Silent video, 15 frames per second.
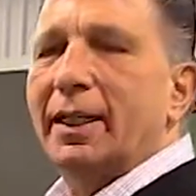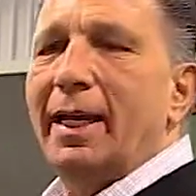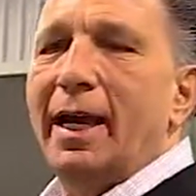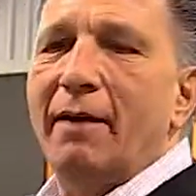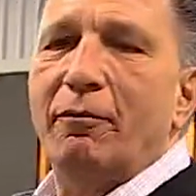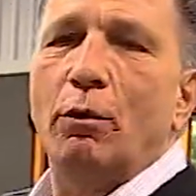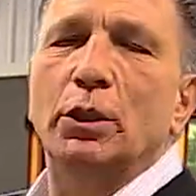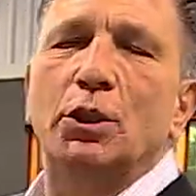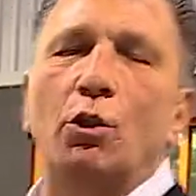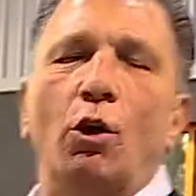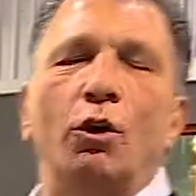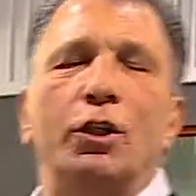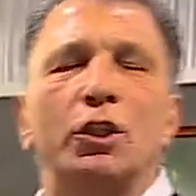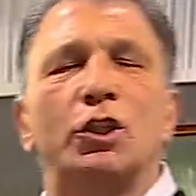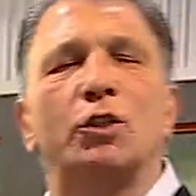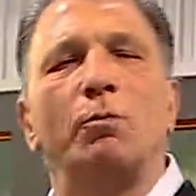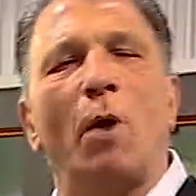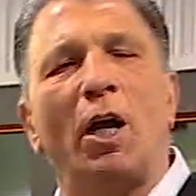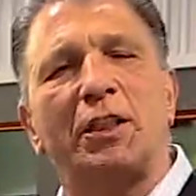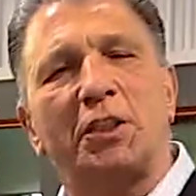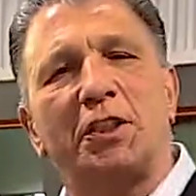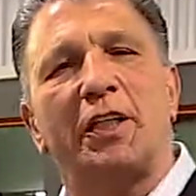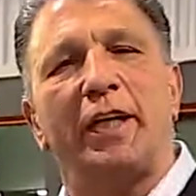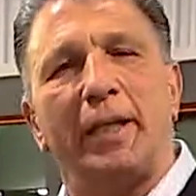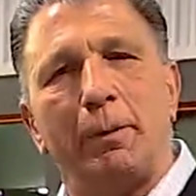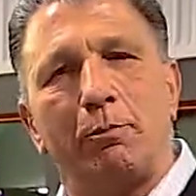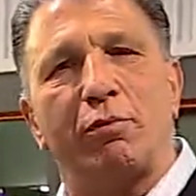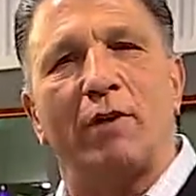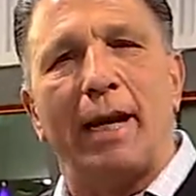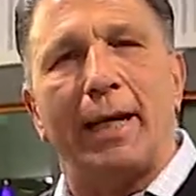they have what's called the Smart City
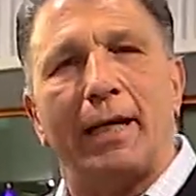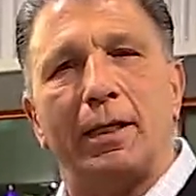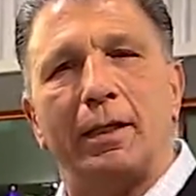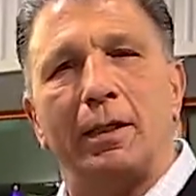Brake.